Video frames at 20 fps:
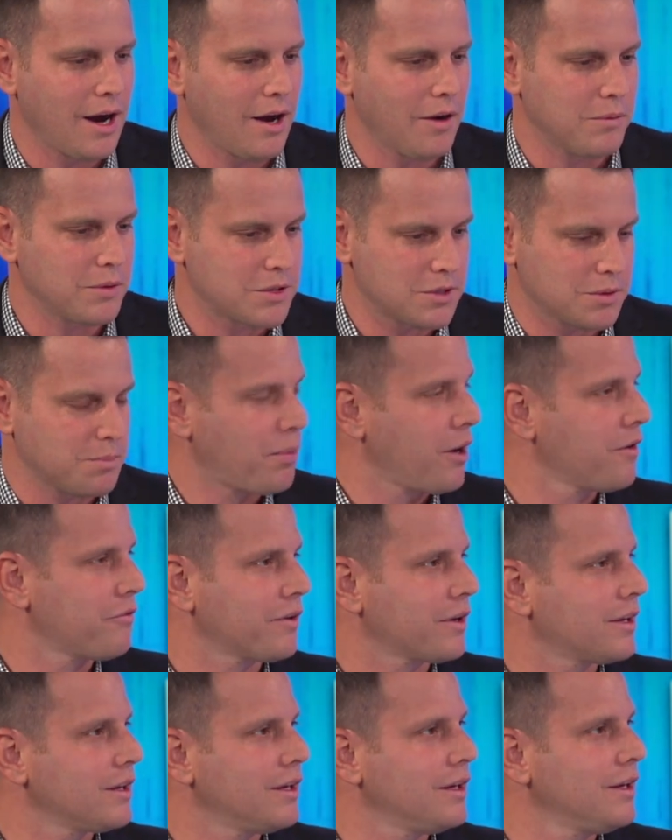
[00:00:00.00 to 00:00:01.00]
which is a
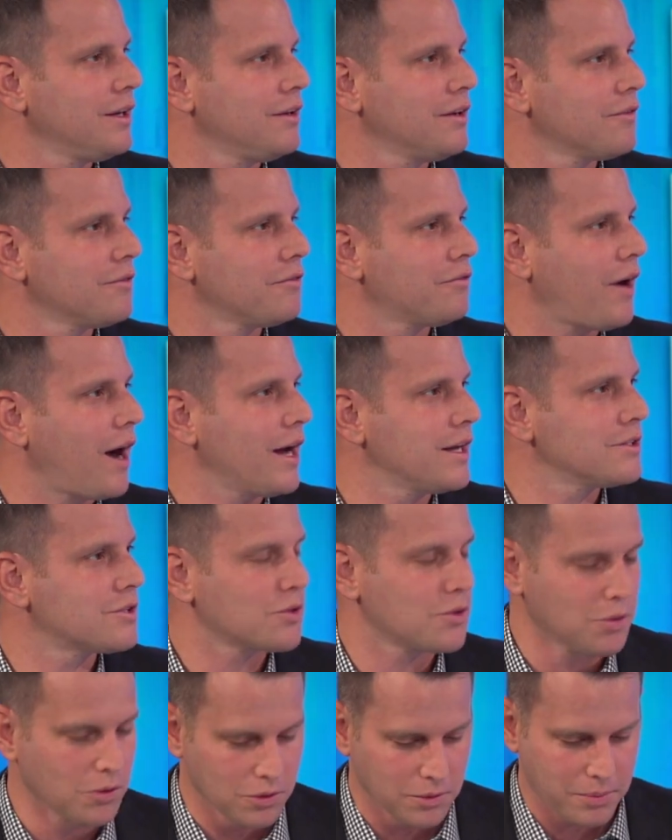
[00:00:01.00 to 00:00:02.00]
perfectly fine
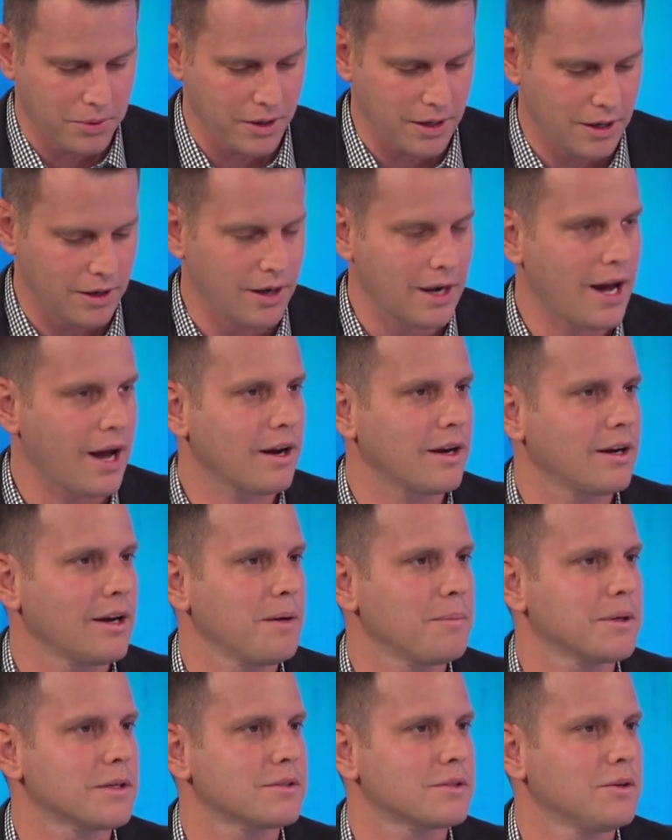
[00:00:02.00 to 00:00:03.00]
school, pretty good
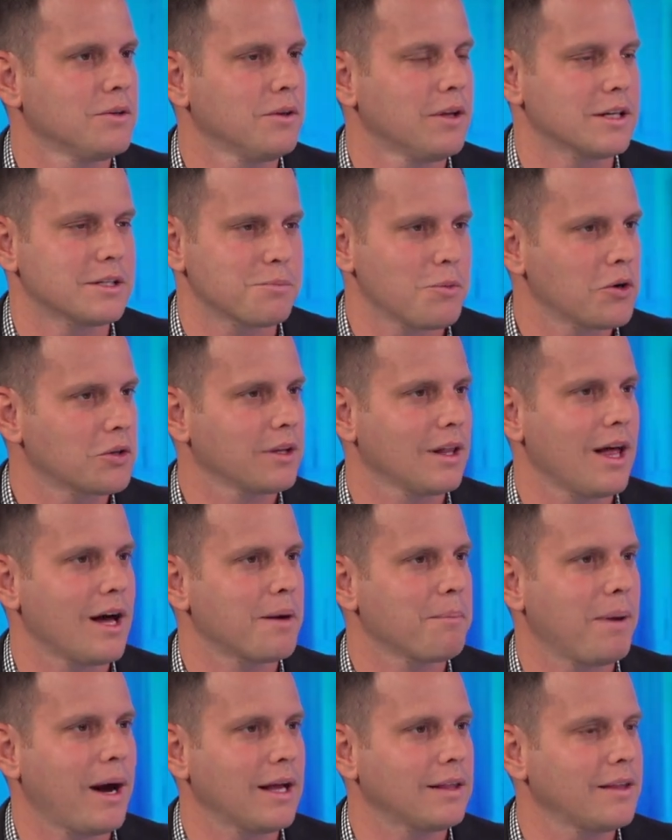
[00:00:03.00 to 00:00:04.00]
academic school. I smoked a lot
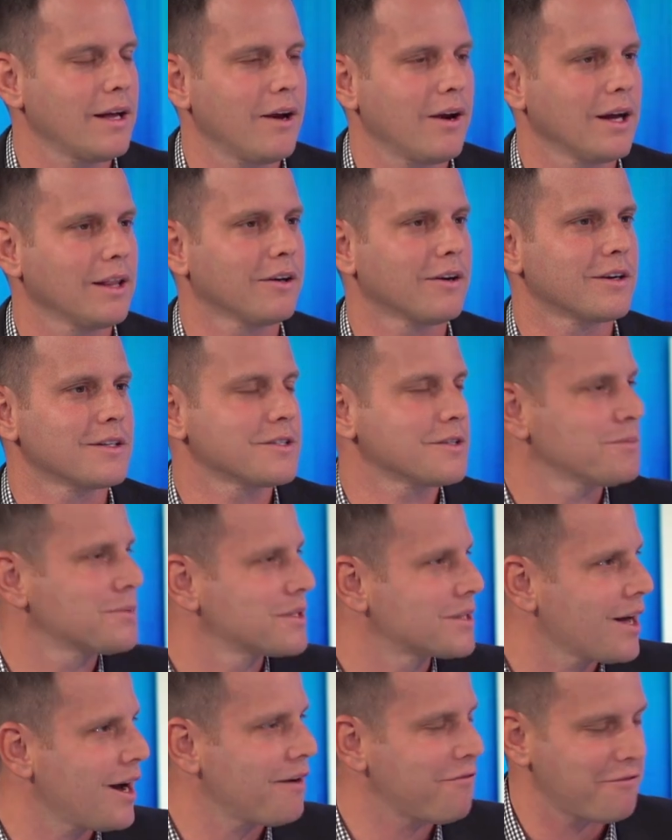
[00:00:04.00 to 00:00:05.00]
of pot there. I learned some
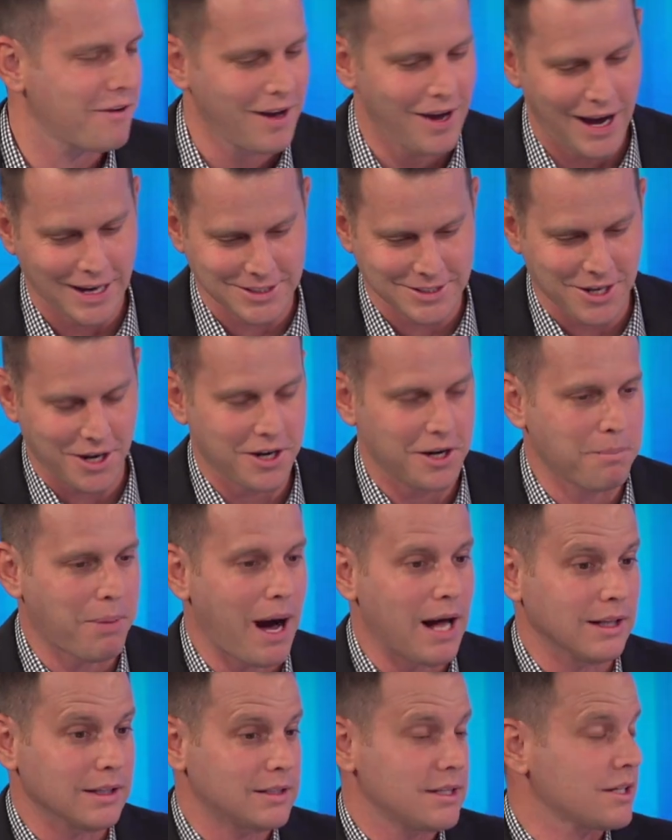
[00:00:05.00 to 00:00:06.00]
stuff. I studied
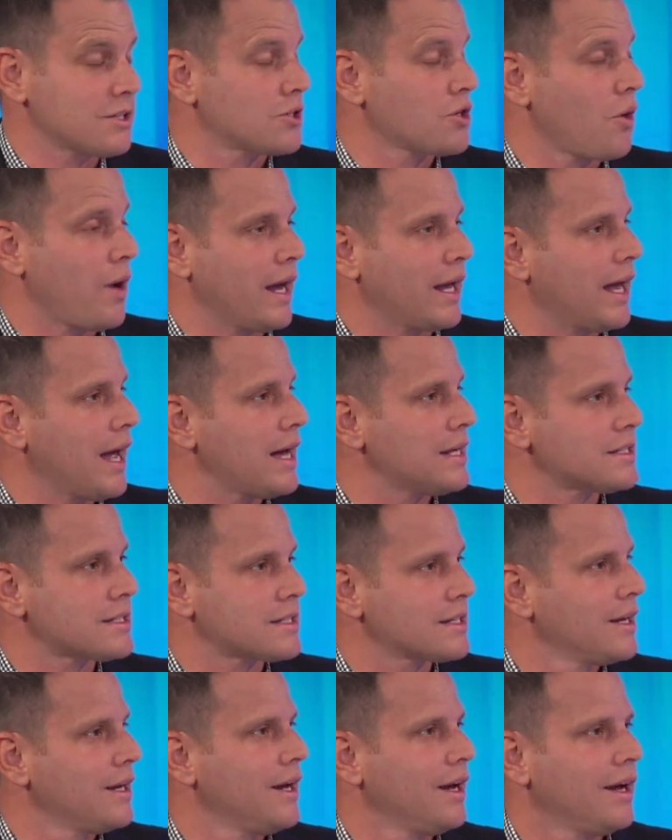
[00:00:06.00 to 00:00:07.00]
politics, so I guess